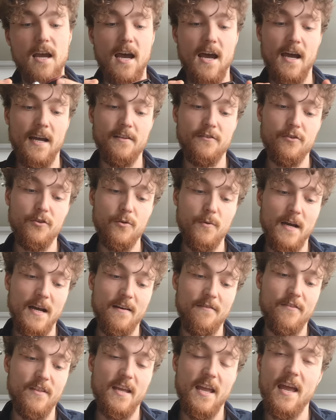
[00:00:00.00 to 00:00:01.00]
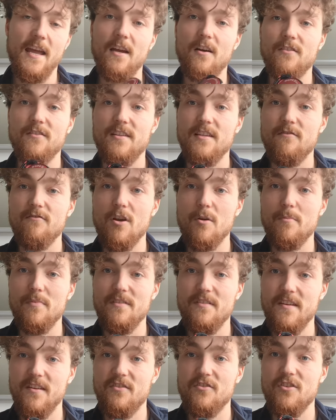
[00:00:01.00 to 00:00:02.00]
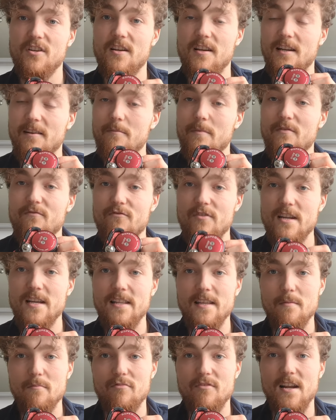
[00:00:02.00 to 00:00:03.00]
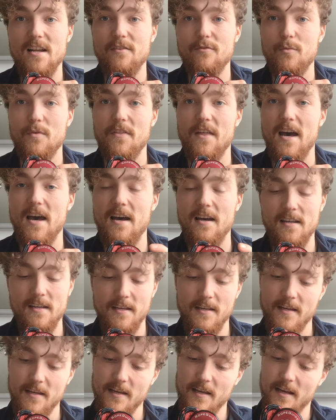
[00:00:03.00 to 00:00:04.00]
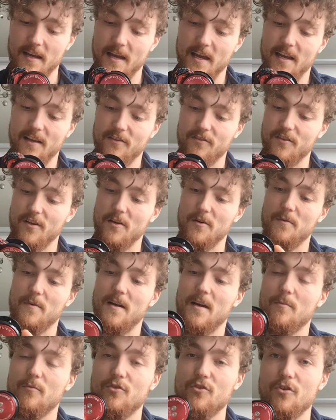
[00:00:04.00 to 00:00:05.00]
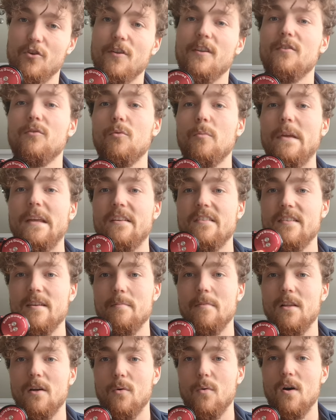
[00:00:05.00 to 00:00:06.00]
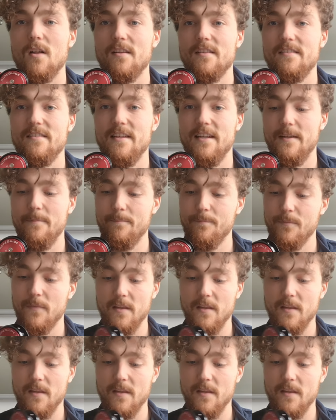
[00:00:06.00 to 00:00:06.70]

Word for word: I do have the ART rope positioner and I've been really impressed with that. Uh, so I'm sure this will be a similar quality.